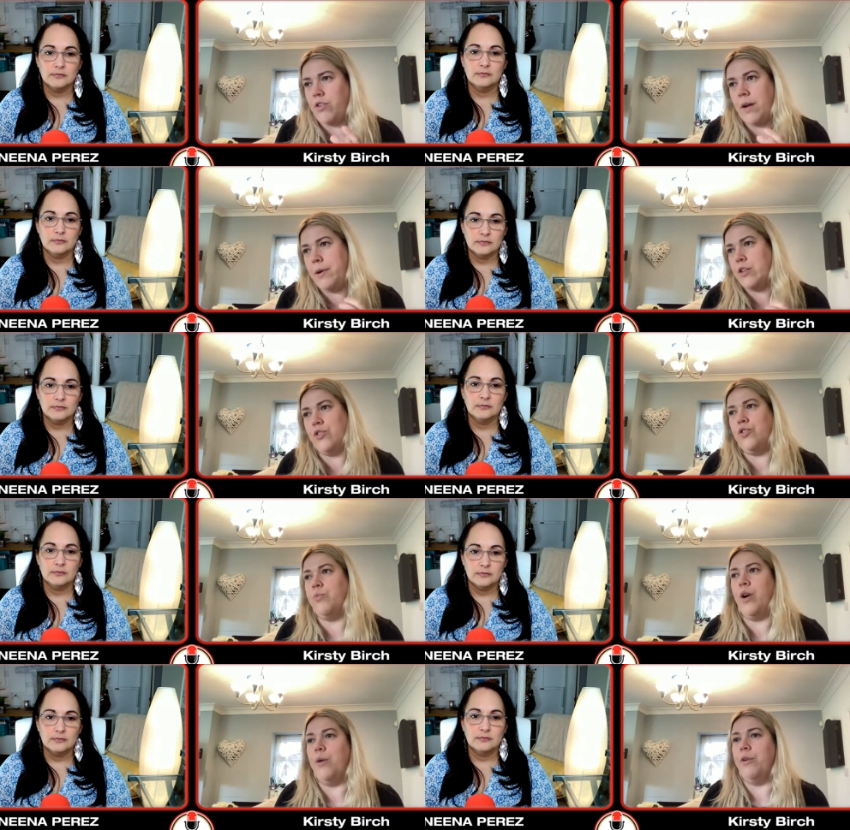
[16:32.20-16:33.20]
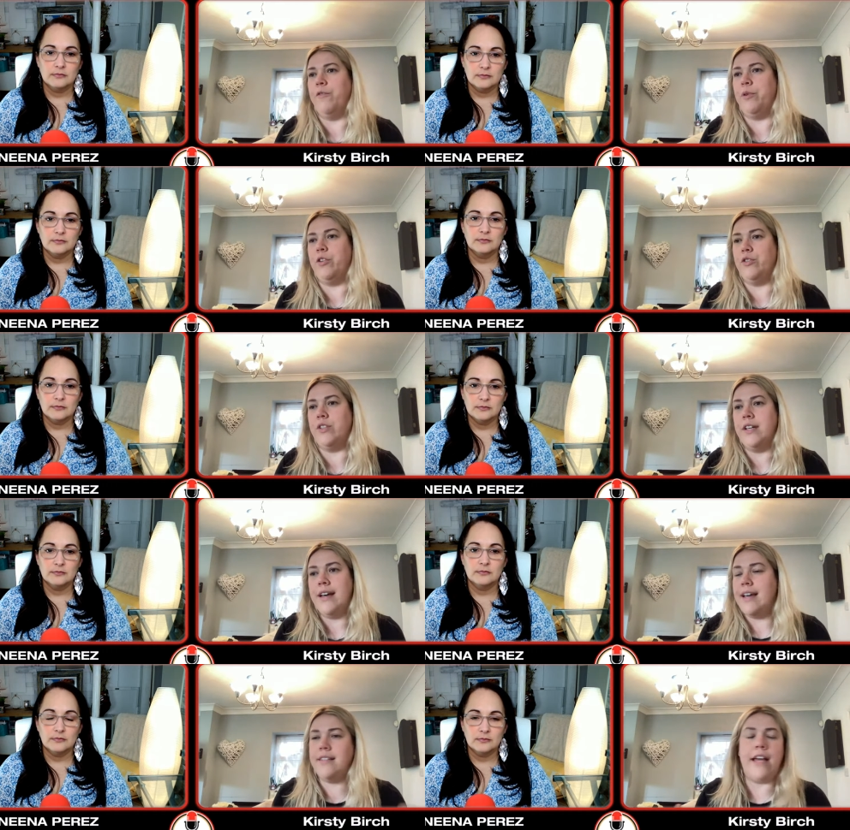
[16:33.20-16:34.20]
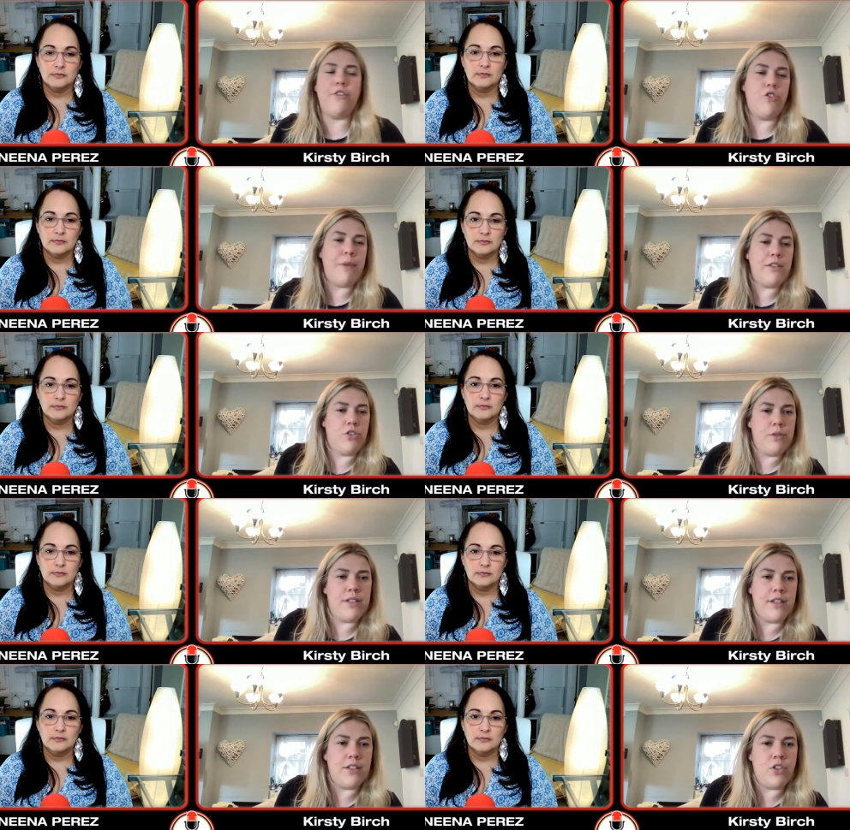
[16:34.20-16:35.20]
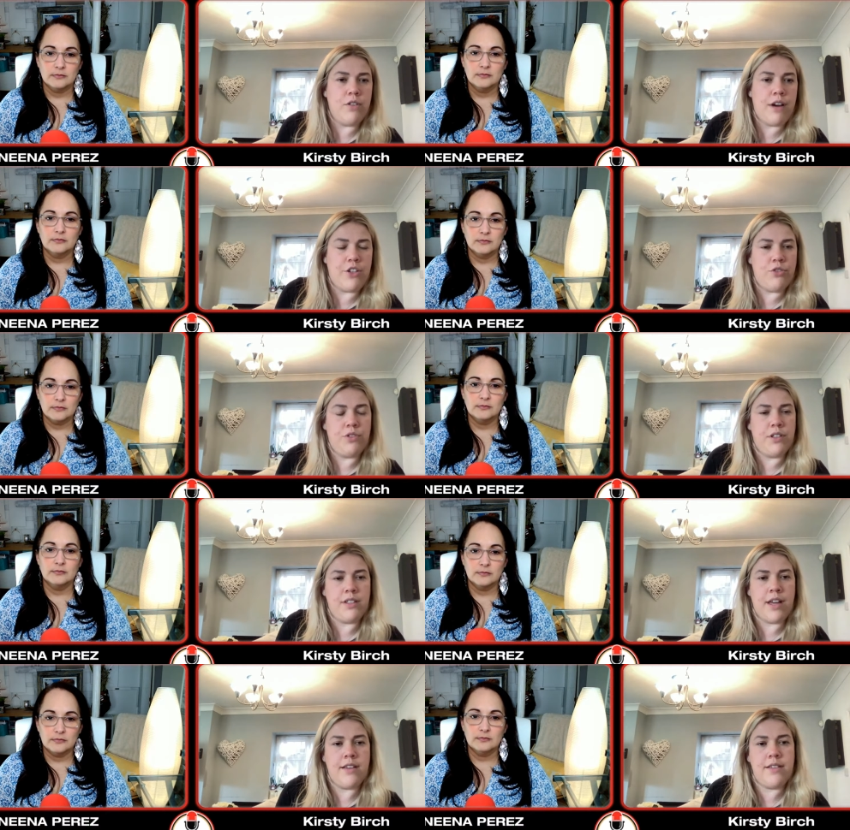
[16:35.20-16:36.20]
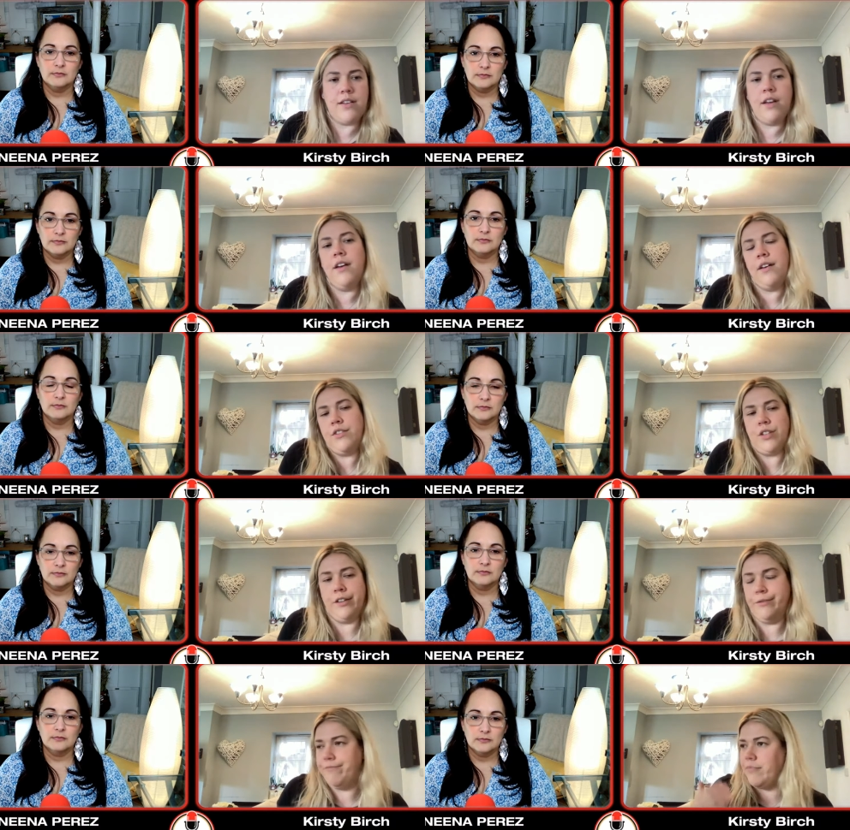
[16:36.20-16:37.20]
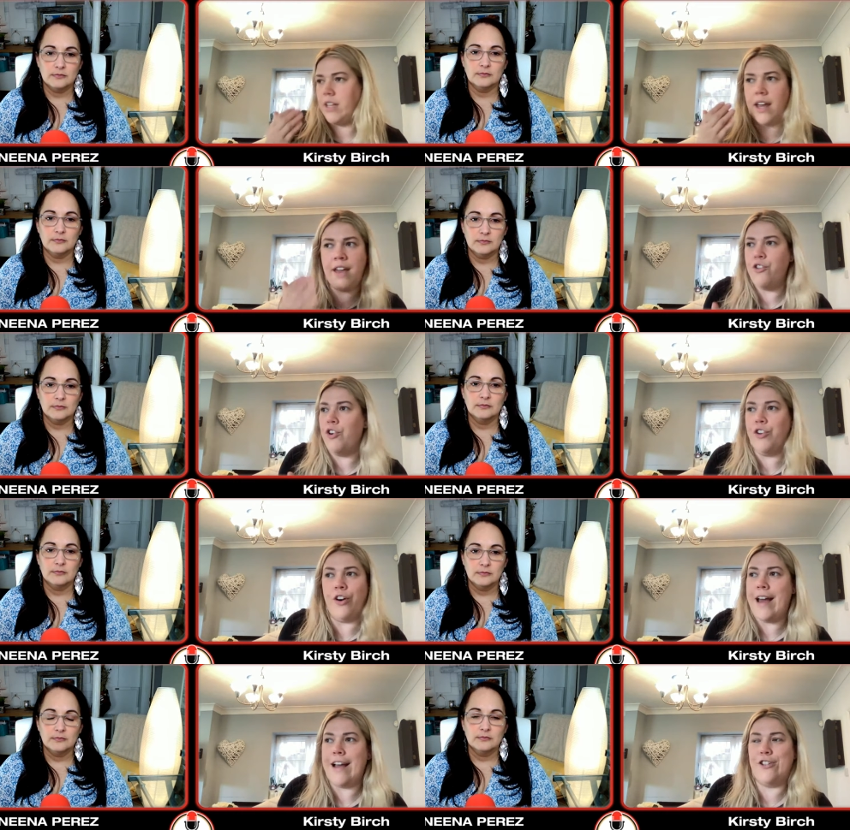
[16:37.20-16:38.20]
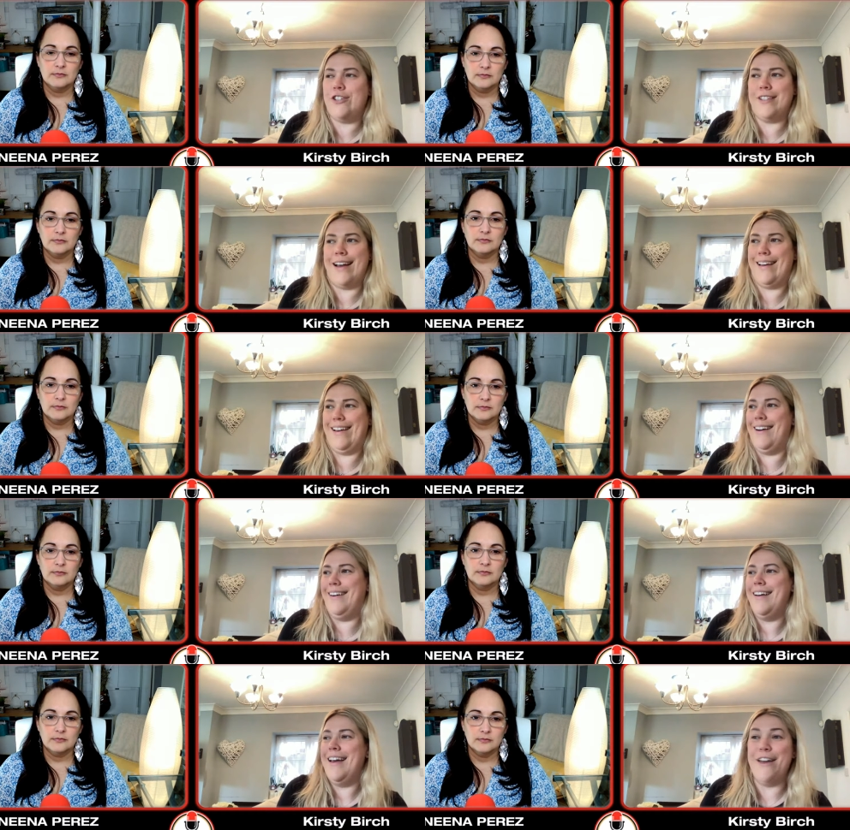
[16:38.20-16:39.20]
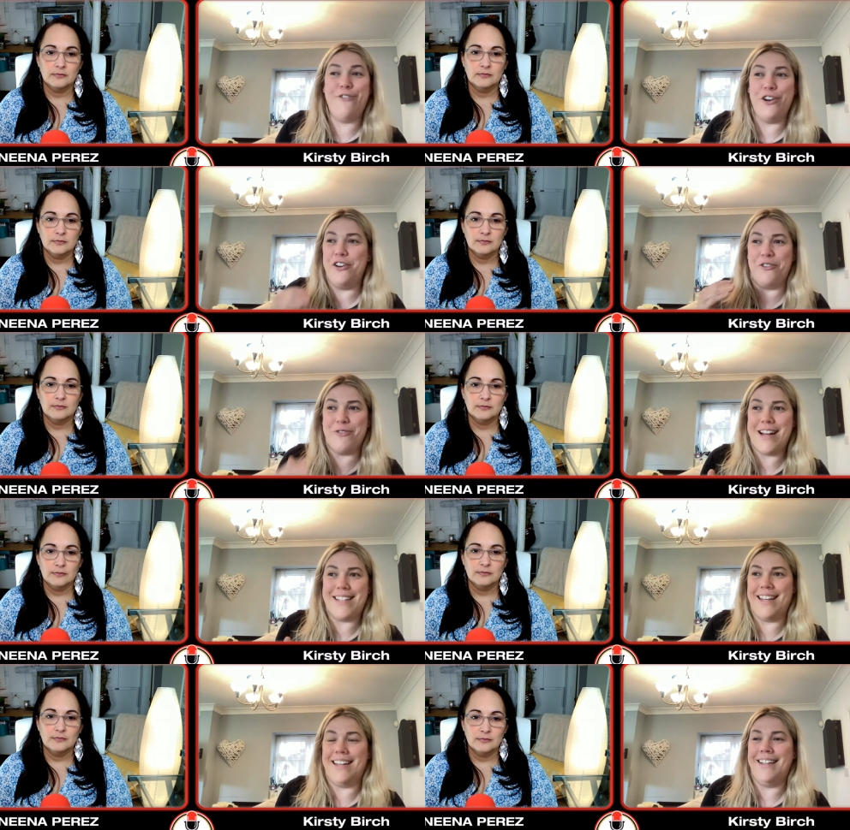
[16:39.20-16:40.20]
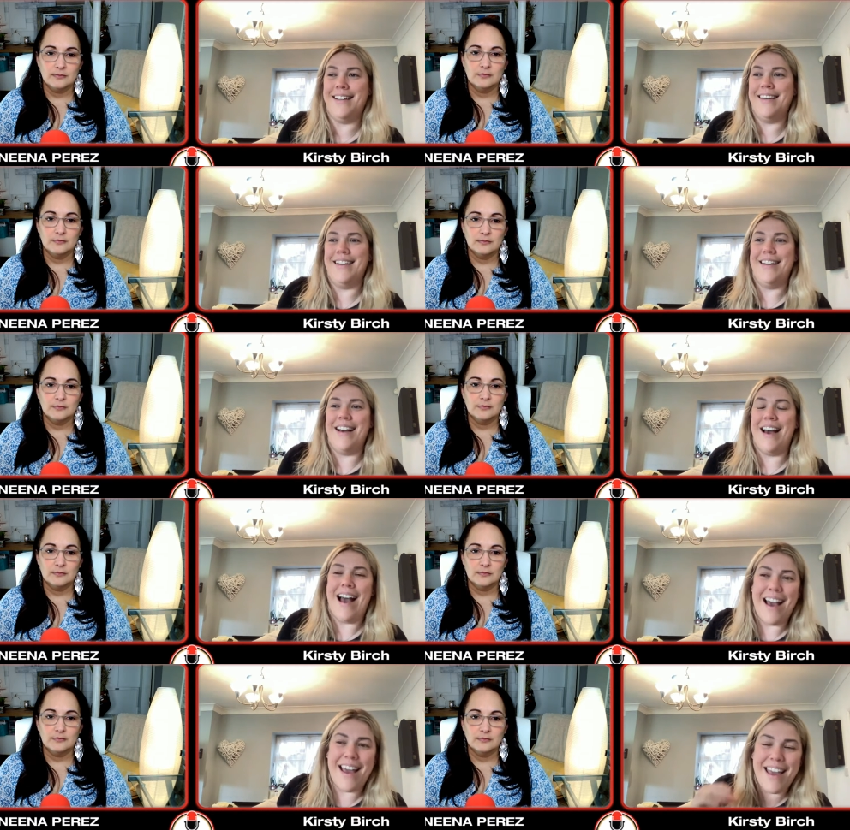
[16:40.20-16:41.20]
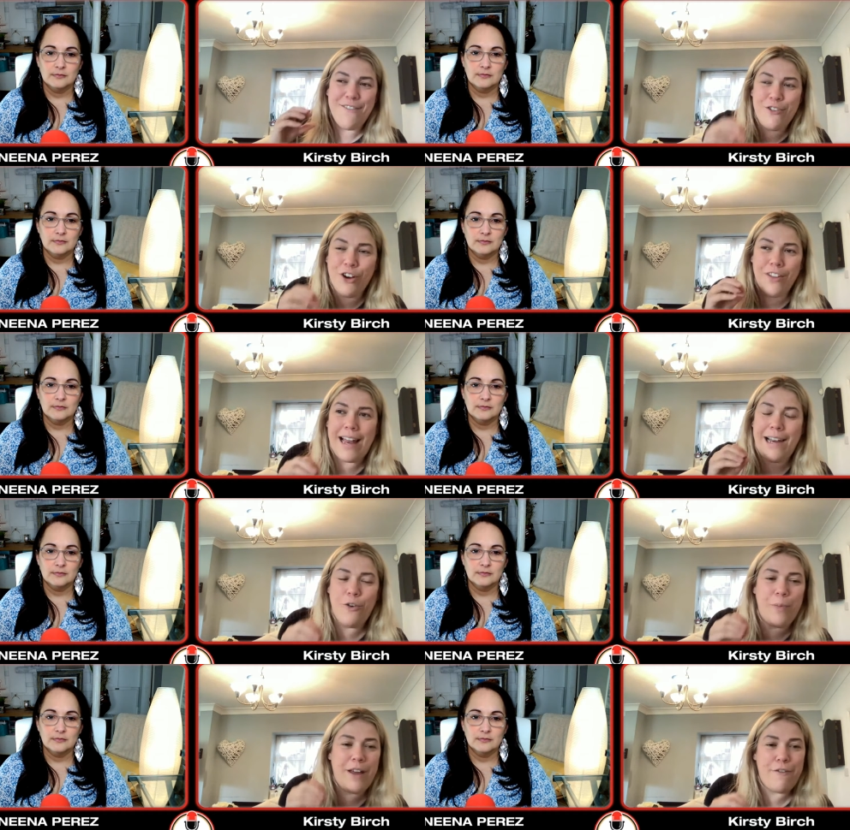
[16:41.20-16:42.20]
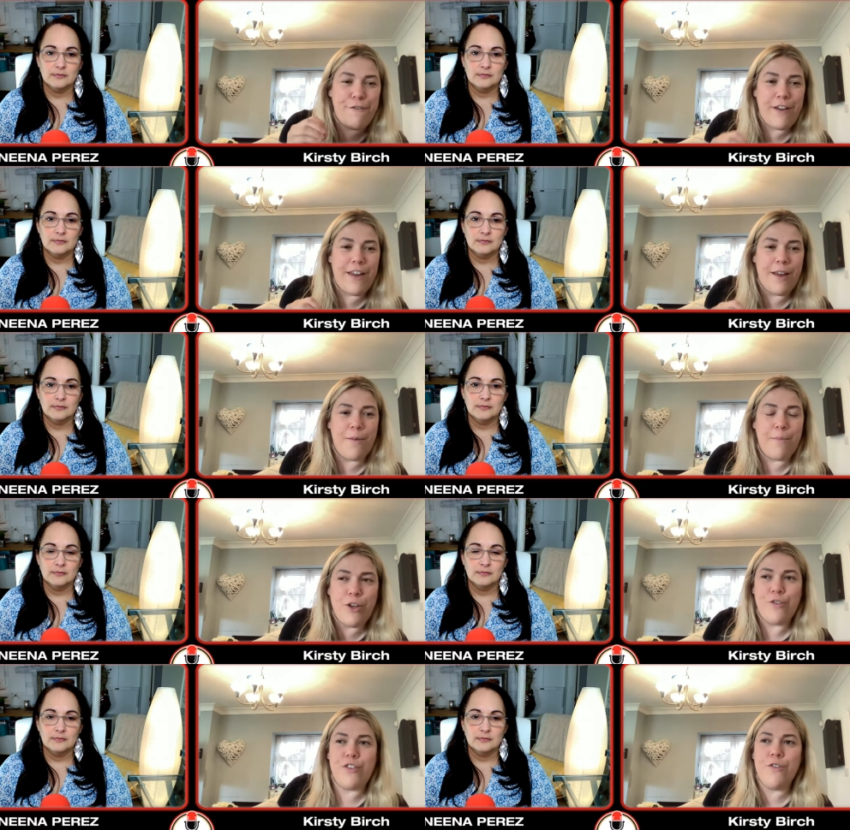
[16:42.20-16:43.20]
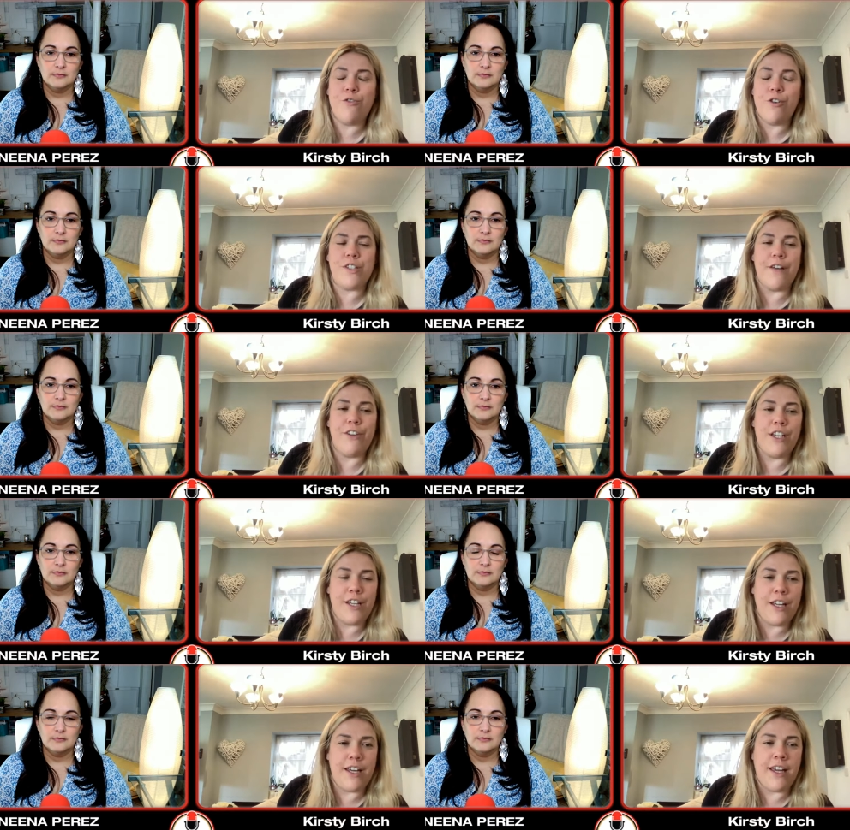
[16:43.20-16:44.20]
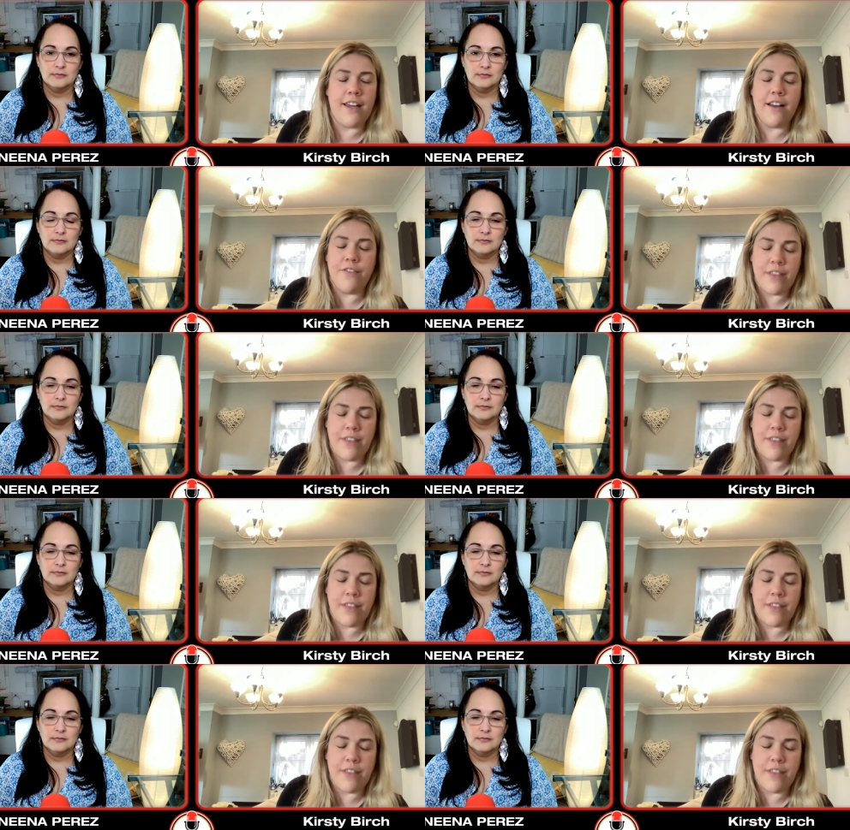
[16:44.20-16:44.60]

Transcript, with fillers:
Speaker 1: the right person to work with because it's detrimental, isn't it, to your actual success? Mm-hmm, so mm-hmm. if you're not an action taker, if you're not ready, if you've got that little bit of fear, but you still got something in here,